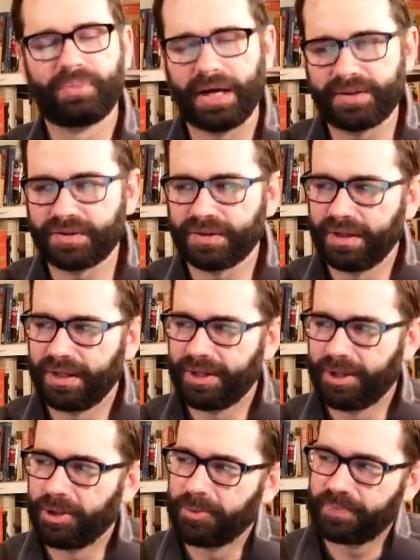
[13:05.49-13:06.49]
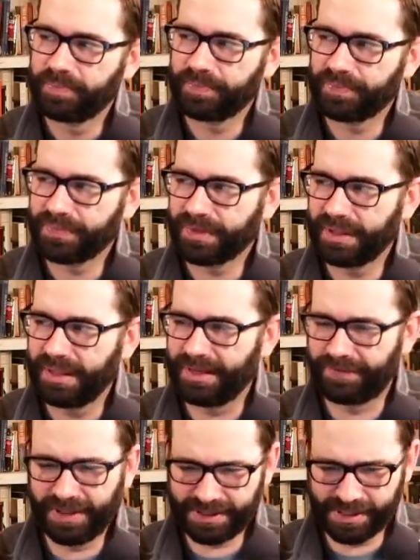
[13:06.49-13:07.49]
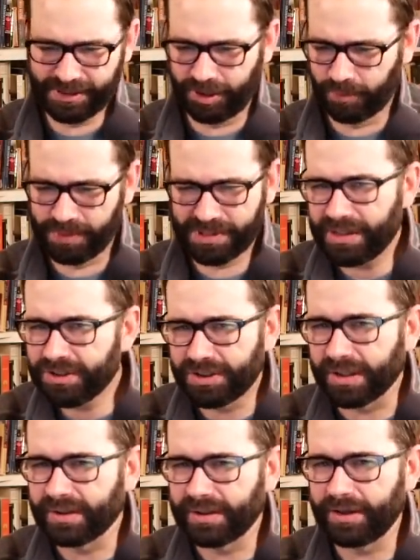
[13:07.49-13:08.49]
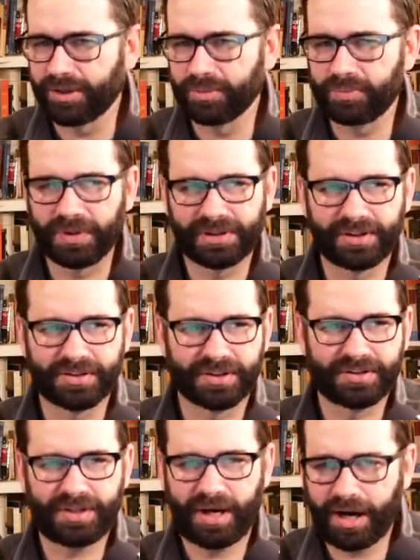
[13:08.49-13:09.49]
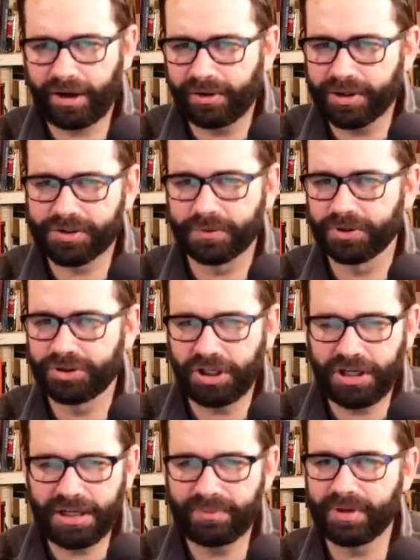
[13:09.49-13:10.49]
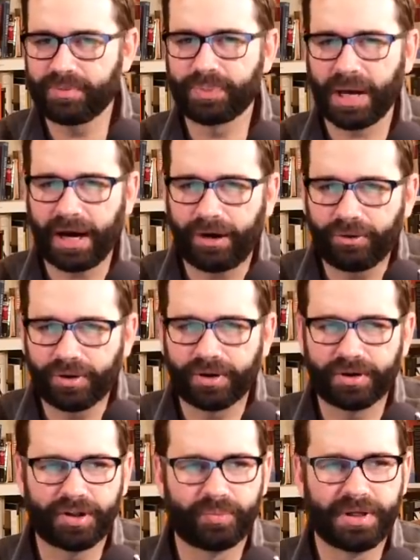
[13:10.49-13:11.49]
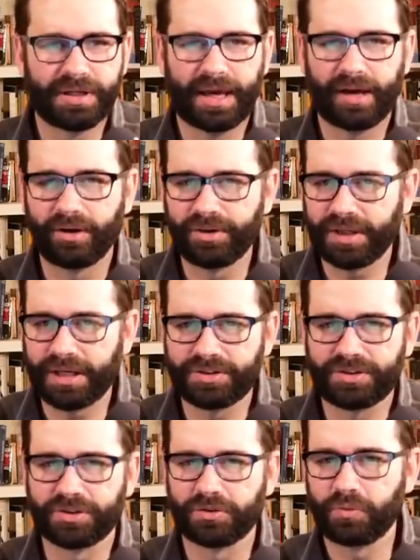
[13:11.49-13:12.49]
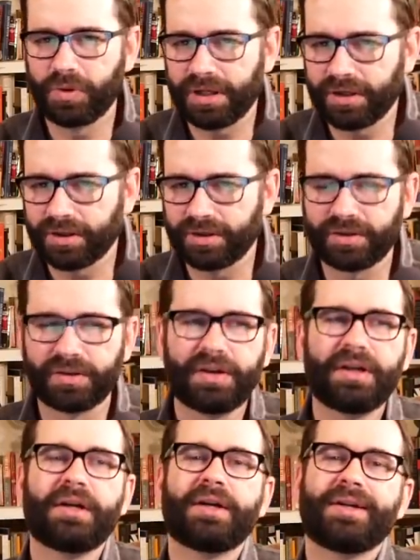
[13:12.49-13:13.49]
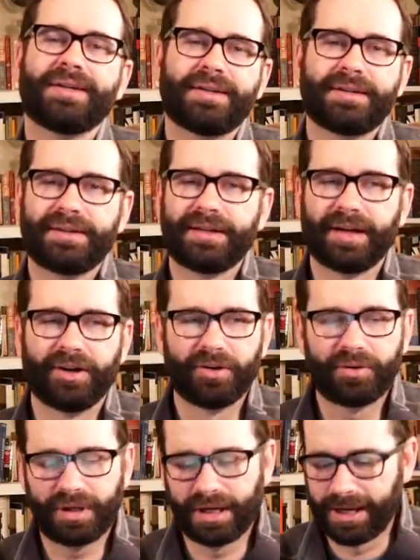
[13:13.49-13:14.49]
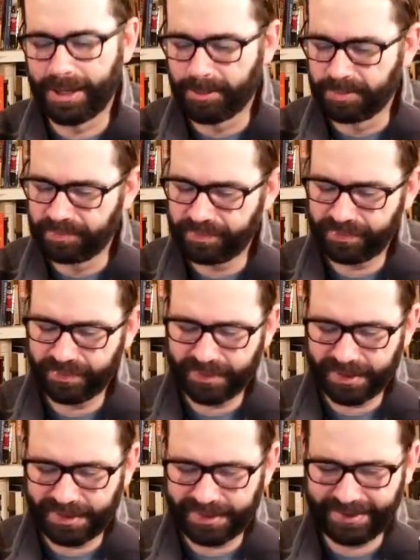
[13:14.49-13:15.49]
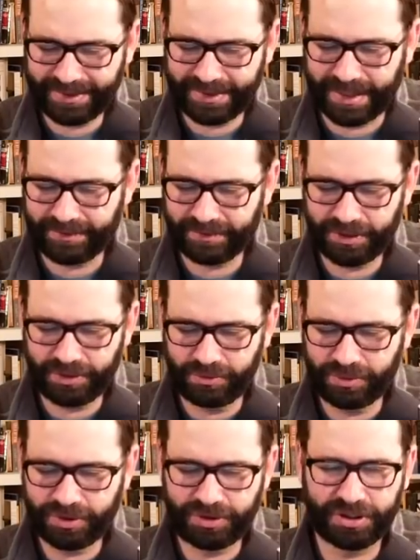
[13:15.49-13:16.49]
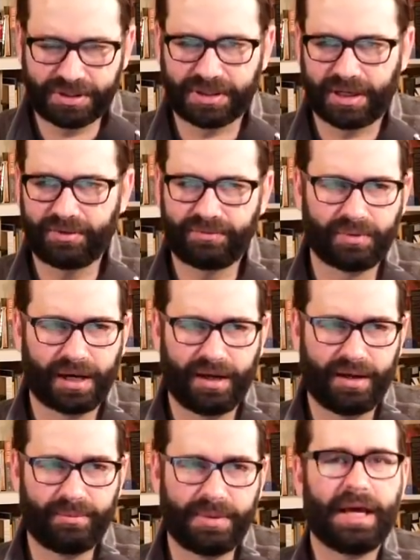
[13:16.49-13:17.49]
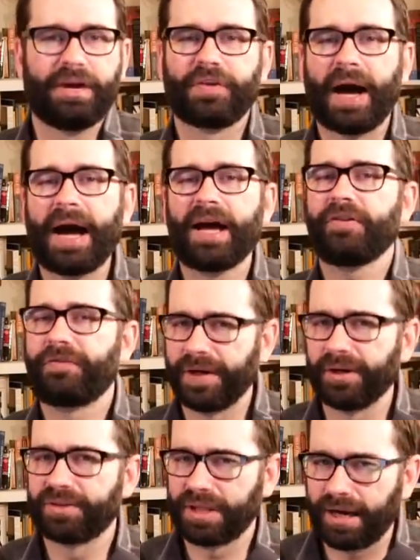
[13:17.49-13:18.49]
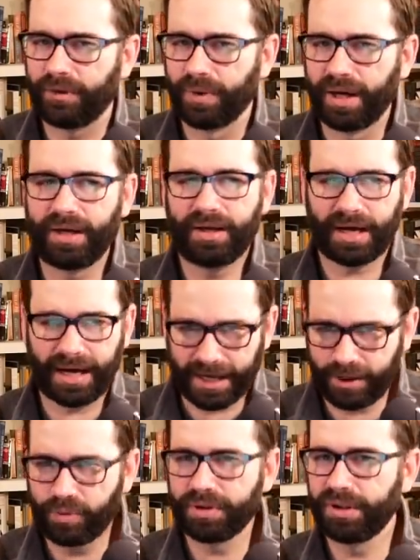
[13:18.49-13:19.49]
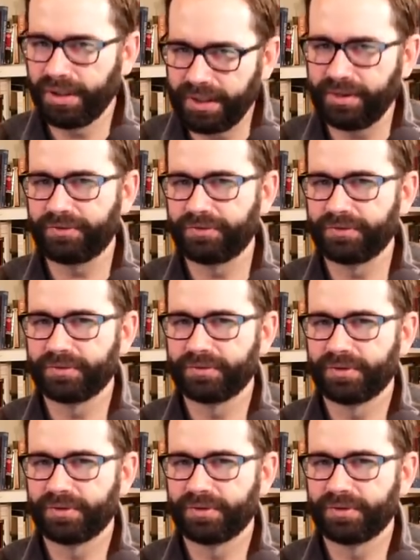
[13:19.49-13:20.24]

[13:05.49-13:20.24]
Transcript: But if this is your position that you're that there's a terrorist regime in power, you're being held against your will, you know, um, then you, you just I, I, mean, if I felt that way, I would leave.